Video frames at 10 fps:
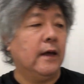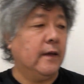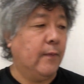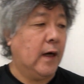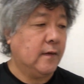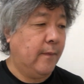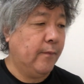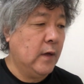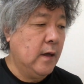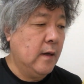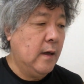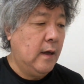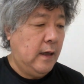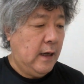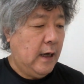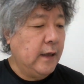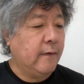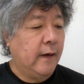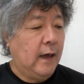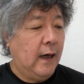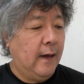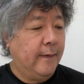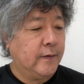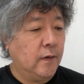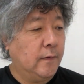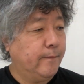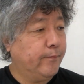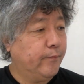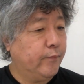in the magazine. Anyway, so